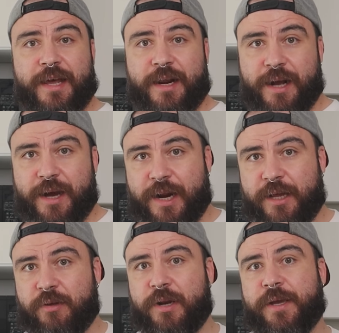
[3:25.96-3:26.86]
then
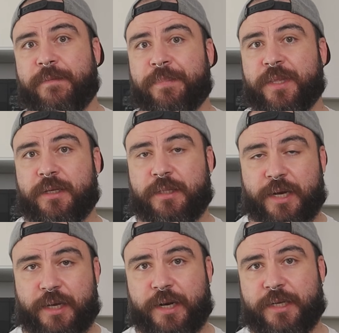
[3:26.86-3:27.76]
gradually
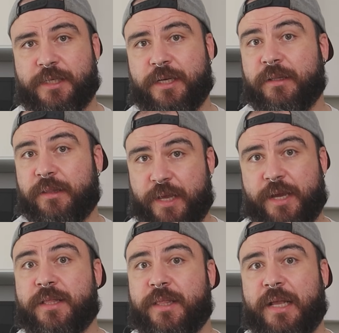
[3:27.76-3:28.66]
decreasing the
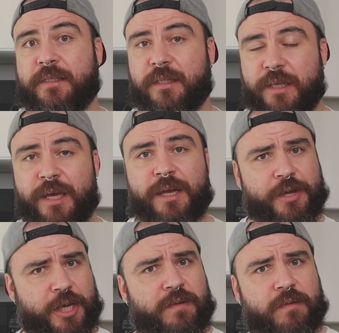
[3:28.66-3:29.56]
intensity
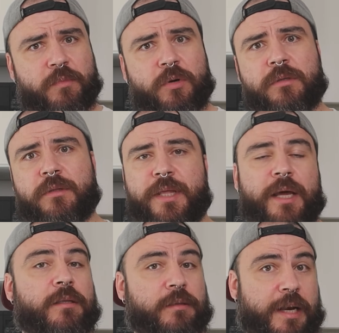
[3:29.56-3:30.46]
even more
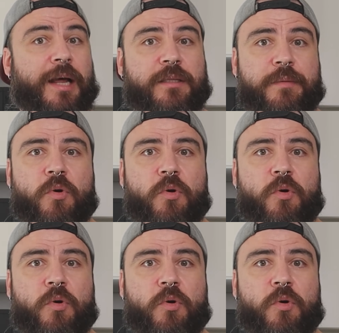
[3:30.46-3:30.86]
than the latte